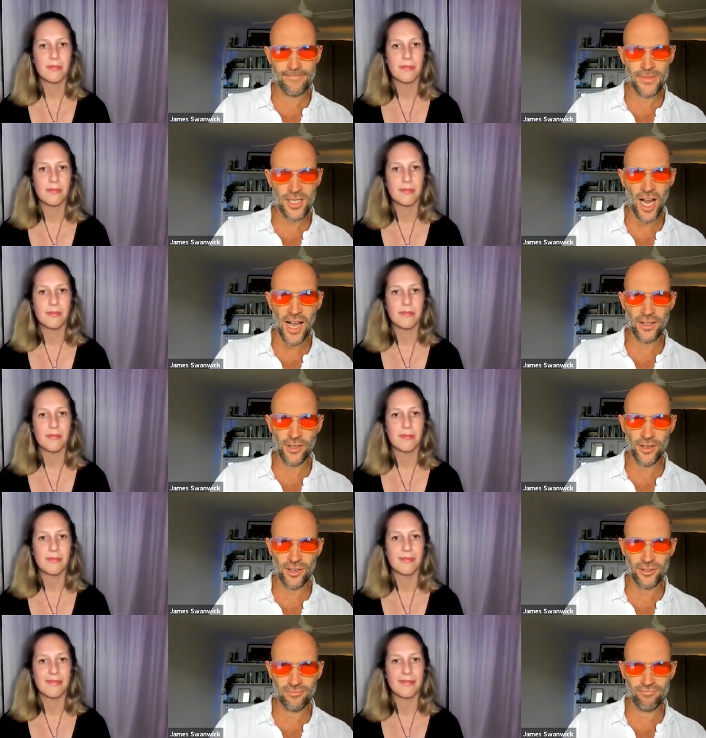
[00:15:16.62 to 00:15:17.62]

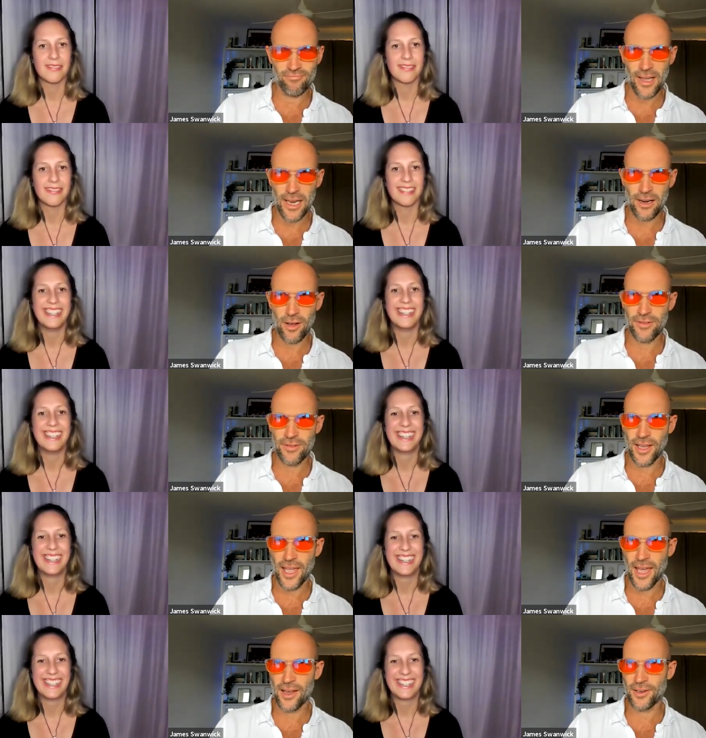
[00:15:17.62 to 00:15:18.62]
Speaker 1: Tylenol and
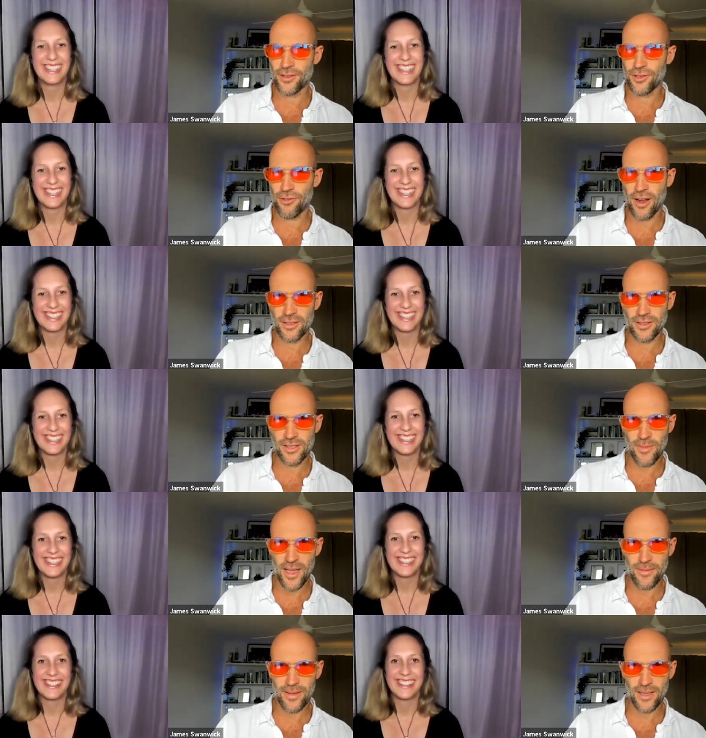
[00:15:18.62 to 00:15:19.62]
over-the-counter drugs,
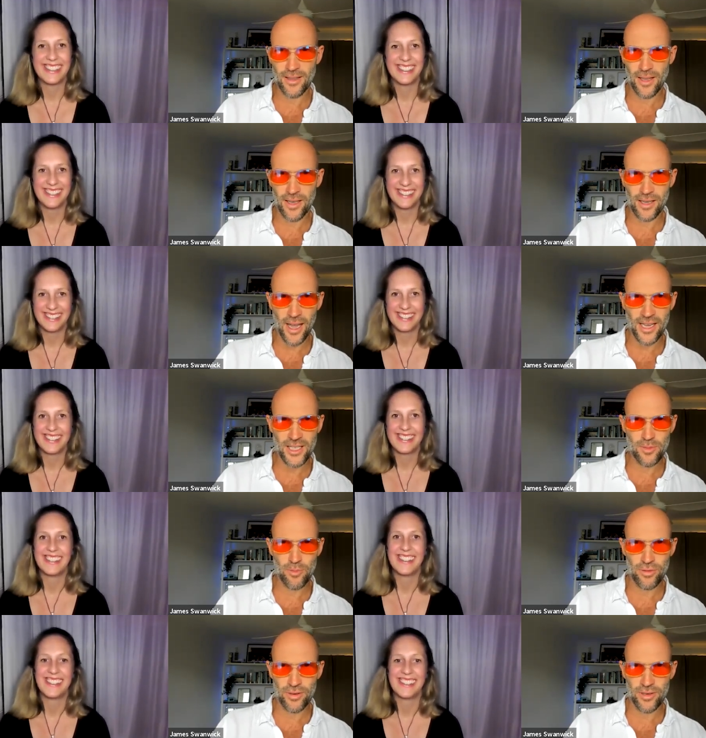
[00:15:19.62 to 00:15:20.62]
maybe like
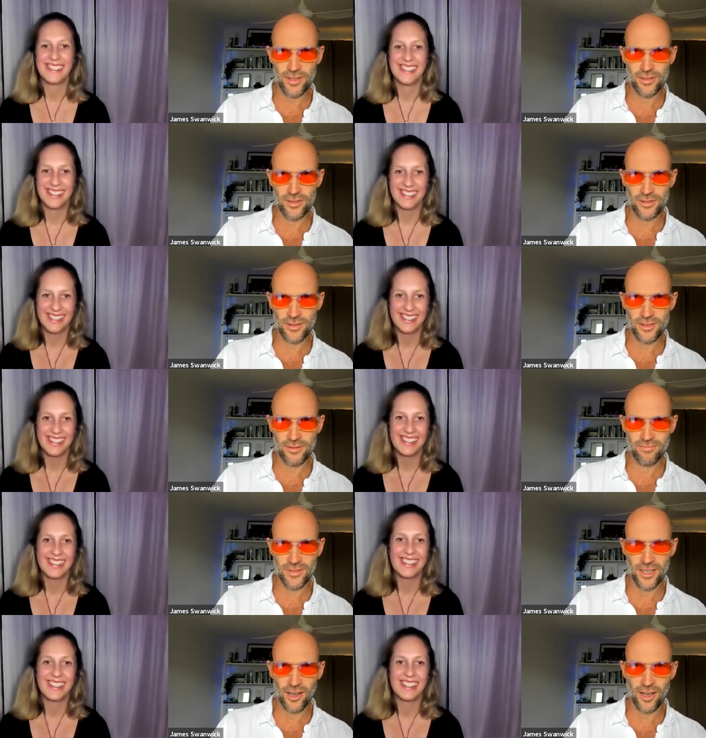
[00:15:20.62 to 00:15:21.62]
aspirin or,
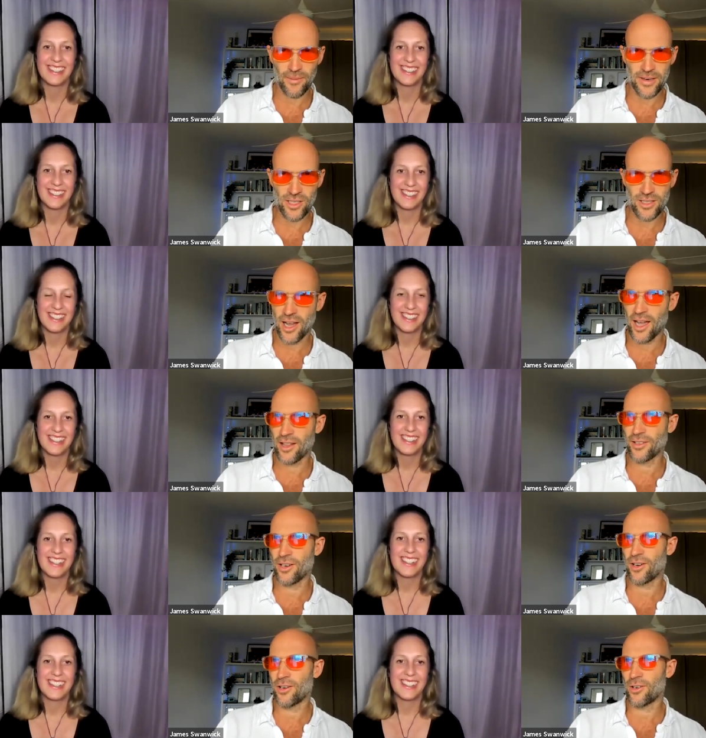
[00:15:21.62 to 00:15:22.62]
you know, I mentioned
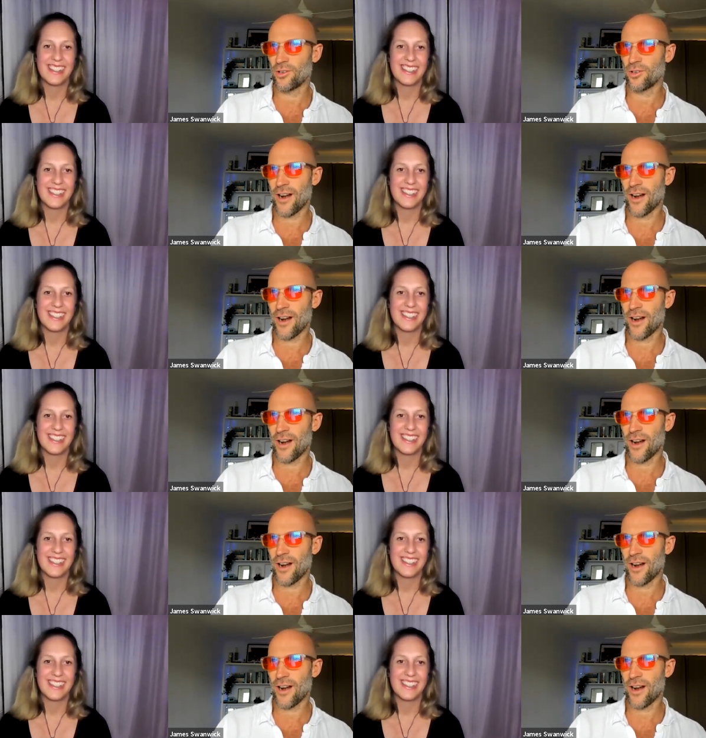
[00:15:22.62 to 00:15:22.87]
Tylenol or